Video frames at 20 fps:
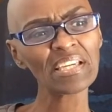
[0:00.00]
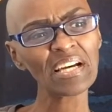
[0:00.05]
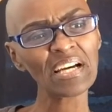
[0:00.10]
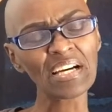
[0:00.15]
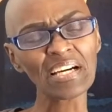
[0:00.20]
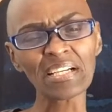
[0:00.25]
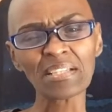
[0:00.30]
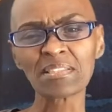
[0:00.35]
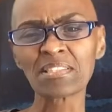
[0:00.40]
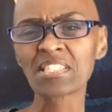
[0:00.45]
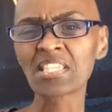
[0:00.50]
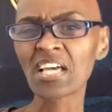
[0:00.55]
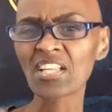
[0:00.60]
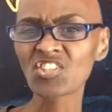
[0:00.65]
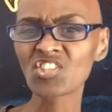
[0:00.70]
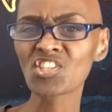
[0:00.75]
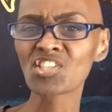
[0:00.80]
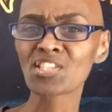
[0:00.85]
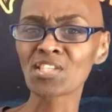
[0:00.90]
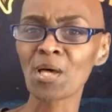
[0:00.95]
a
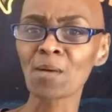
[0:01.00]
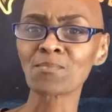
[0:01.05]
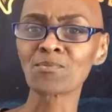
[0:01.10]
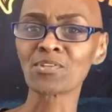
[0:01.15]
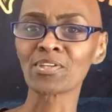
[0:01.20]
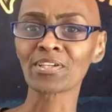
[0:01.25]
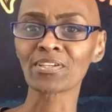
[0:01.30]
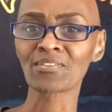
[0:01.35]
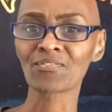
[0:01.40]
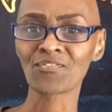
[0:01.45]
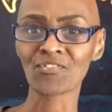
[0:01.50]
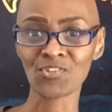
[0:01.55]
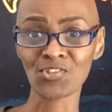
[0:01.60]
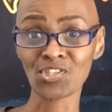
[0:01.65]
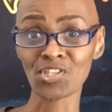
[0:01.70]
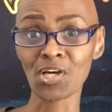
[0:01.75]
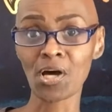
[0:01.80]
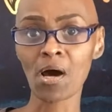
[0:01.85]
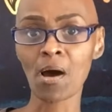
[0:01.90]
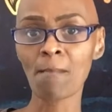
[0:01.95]
touchy subject for
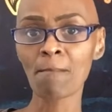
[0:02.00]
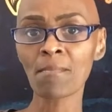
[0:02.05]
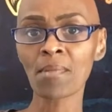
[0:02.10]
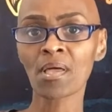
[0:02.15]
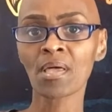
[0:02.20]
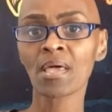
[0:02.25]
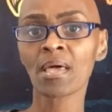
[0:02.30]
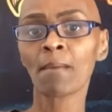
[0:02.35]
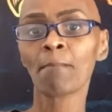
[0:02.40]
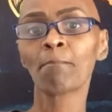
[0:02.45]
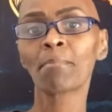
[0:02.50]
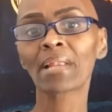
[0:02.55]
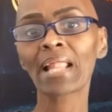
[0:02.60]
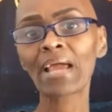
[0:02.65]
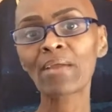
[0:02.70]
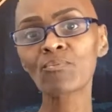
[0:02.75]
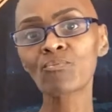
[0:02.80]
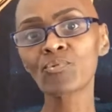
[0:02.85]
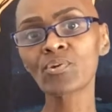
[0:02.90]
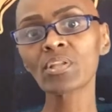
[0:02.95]
some, but I
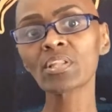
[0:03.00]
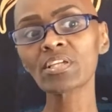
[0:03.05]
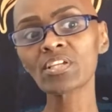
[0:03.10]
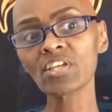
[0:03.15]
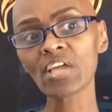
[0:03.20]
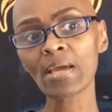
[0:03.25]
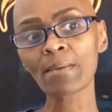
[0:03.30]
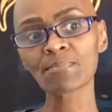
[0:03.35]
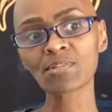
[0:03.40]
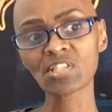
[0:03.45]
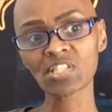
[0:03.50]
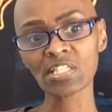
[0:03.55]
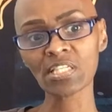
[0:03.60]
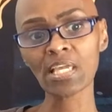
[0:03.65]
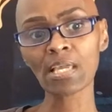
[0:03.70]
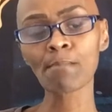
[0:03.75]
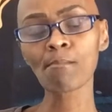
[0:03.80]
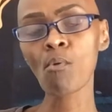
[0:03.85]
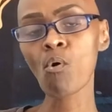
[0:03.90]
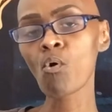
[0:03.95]
really am
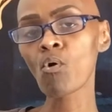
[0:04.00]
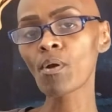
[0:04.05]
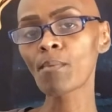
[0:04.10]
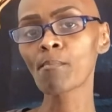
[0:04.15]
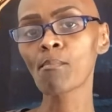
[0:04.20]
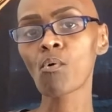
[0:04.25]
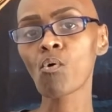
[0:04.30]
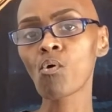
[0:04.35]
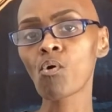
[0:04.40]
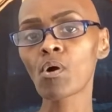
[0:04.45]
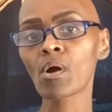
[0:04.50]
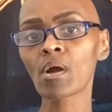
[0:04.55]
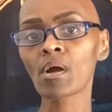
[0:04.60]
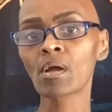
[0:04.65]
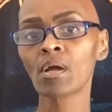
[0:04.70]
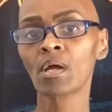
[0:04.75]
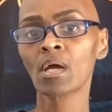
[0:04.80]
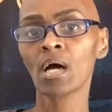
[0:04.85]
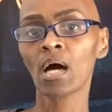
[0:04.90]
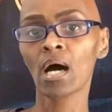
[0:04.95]
seeing more and
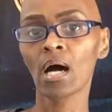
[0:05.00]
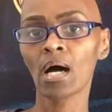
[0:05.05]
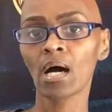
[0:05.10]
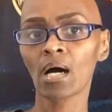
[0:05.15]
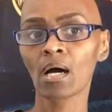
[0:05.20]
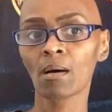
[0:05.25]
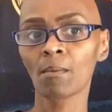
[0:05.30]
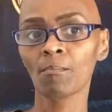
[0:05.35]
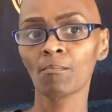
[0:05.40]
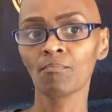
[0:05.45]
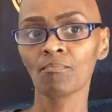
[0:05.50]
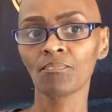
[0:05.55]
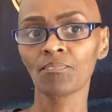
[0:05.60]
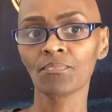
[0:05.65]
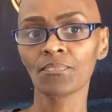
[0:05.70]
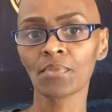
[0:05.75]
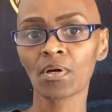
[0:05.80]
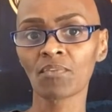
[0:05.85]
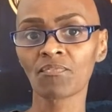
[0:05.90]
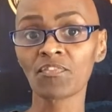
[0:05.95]
more
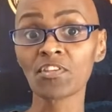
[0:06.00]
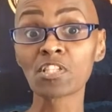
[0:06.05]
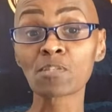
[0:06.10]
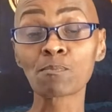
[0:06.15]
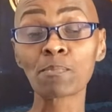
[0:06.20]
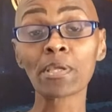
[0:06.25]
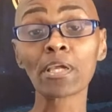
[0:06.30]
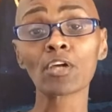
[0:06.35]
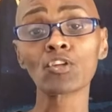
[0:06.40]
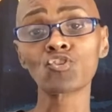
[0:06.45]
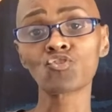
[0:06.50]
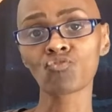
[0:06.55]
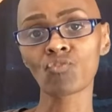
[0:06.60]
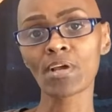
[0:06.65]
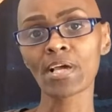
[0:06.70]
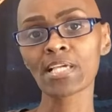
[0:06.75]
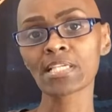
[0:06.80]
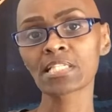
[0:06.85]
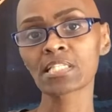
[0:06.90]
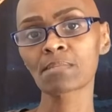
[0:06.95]
of this being
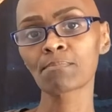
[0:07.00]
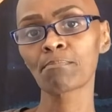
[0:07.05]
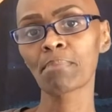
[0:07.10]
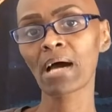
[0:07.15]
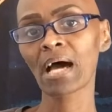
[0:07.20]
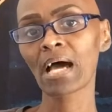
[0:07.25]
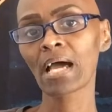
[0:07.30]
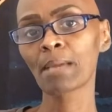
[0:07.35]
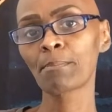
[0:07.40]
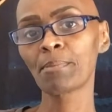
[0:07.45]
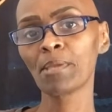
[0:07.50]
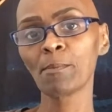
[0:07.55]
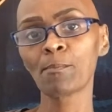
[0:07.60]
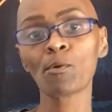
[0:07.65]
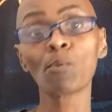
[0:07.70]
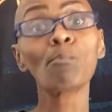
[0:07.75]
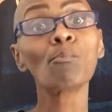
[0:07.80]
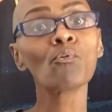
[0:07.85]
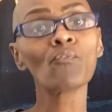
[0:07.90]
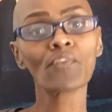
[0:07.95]
addressed by
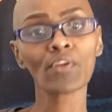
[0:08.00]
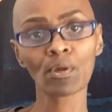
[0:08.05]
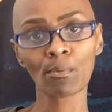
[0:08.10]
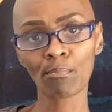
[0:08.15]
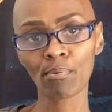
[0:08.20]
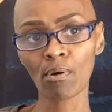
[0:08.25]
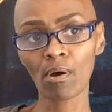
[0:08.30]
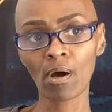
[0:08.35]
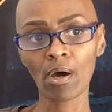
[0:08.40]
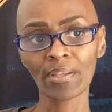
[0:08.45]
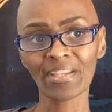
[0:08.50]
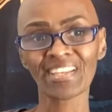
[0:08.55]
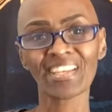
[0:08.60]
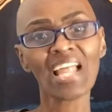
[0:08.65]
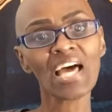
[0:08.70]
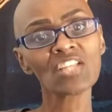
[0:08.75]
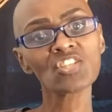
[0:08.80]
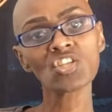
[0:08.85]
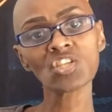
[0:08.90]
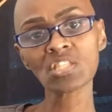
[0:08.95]
people moving abroad, and
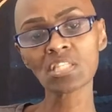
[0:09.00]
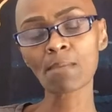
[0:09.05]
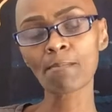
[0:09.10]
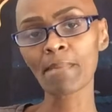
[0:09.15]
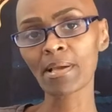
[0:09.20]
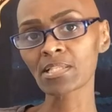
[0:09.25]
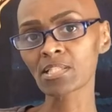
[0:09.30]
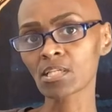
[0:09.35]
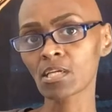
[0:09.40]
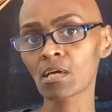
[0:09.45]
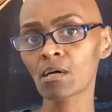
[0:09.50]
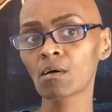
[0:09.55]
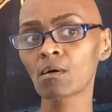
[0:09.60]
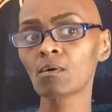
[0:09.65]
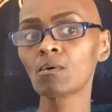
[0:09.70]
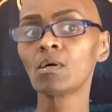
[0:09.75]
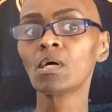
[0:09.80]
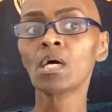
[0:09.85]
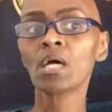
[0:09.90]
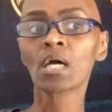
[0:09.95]
not just to
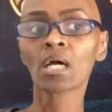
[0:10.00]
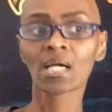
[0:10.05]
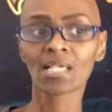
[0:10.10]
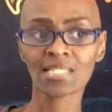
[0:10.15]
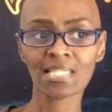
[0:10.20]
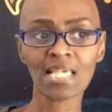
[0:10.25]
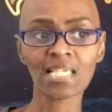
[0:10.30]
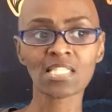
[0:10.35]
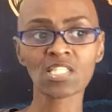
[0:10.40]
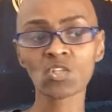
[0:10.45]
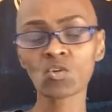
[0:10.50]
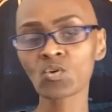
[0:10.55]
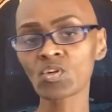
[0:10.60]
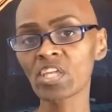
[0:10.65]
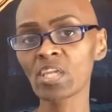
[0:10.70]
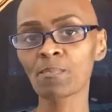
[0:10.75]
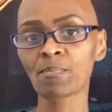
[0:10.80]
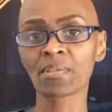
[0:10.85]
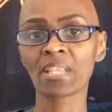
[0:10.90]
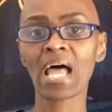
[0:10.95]
Mexico, because I still
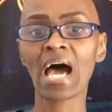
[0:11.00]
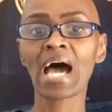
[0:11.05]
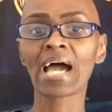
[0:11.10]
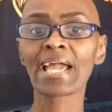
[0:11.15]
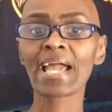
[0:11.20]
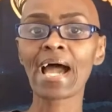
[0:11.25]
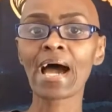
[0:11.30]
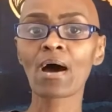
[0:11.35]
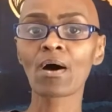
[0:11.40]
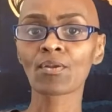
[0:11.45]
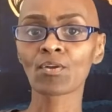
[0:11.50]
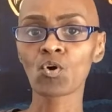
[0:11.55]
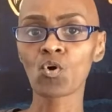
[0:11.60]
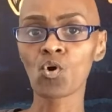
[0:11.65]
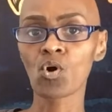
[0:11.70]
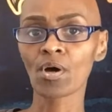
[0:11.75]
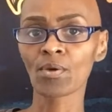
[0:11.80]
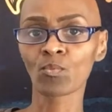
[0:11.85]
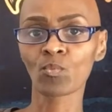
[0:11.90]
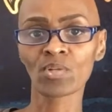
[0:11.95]
keep an eye out
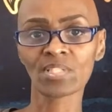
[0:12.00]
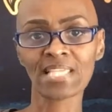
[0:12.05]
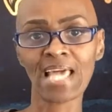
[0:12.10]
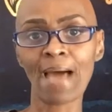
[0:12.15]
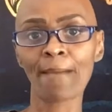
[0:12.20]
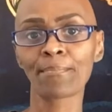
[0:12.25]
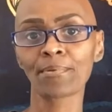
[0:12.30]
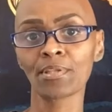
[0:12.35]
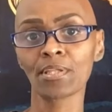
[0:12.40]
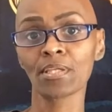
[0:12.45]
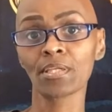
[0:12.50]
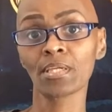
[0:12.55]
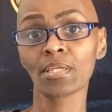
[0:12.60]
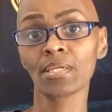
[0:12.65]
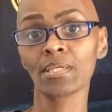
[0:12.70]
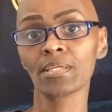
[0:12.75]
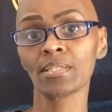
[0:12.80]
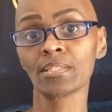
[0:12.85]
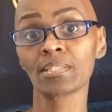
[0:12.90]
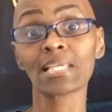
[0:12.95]
on what's happening
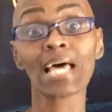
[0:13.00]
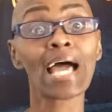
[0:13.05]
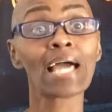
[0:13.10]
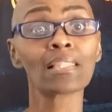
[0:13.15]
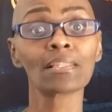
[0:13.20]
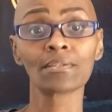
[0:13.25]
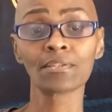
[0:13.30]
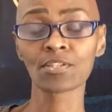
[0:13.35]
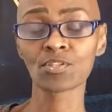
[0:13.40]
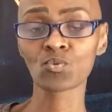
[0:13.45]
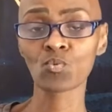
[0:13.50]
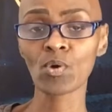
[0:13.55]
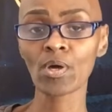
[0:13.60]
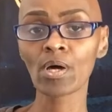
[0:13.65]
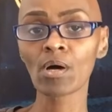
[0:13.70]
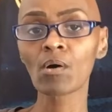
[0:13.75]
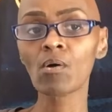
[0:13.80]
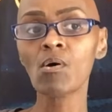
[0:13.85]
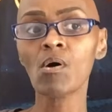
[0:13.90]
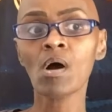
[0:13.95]
in Thailand as
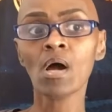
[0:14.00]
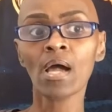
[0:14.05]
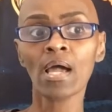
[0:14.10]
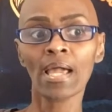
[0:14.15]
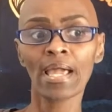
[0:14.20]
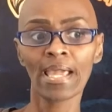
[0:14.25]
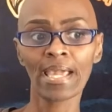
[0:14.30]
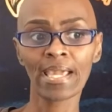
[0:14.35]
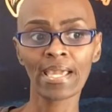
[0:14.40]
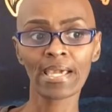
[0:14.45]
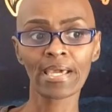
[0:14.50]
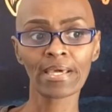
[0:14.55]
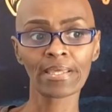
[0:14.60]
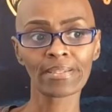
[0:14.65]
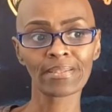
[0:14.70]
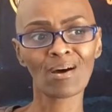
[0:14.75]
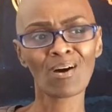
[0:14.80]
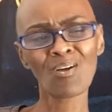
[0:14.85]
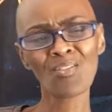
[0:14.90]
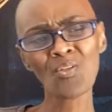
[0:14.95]
well.
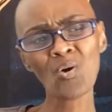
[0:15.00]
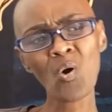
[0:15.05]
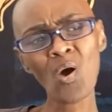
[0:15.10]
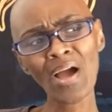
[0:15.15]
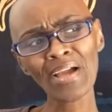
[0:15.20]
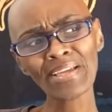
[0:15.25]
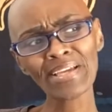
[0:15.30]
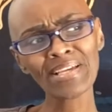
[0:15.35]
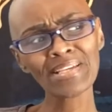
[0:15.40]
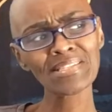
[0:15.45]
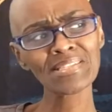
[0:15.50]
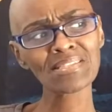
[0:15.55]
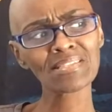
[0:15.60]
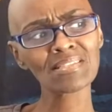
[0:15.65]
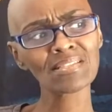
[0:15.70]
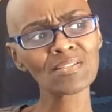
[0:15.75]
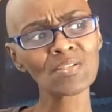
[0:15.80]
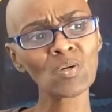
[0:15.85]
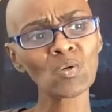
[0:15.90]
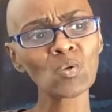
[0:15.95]
And although I guess,
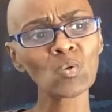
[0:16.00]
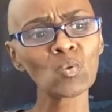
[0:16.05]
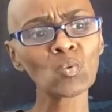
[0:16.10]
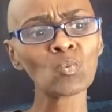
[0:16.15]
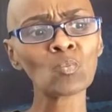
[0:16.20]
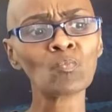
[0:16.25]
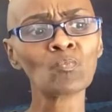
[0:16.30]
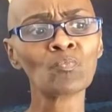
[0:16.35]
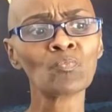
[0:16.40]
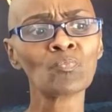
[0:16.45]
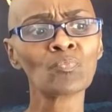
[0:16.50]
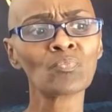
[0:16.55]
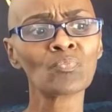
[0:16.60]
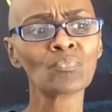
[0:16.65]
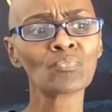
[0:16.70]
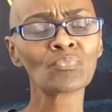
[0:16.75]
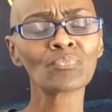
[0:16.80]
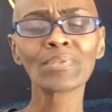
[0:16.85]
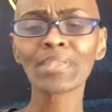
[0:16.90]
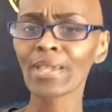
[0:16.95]
you know,
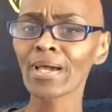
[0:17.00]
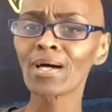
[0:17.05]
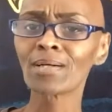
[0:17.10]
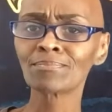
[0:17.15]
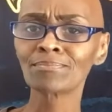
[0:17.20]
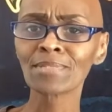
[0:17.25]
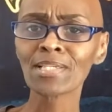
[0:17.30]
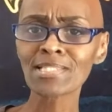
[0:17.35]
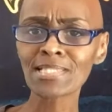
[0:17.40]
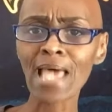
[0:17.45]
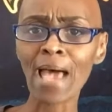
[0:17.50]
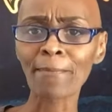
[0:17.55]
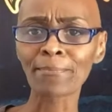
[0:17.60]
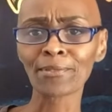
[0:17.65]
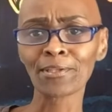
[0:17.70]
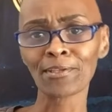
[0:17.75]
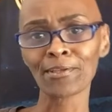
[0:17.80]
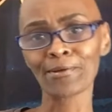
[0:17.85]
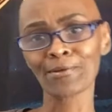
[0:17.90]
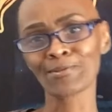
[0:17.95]
yeah, it's
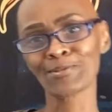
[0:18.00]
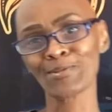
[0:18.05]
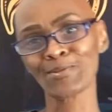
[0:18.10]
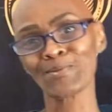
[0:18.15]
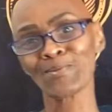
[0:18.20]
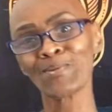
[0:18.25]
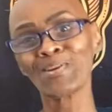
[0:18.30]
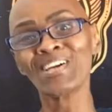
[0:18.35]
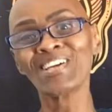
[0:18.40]
happening here too.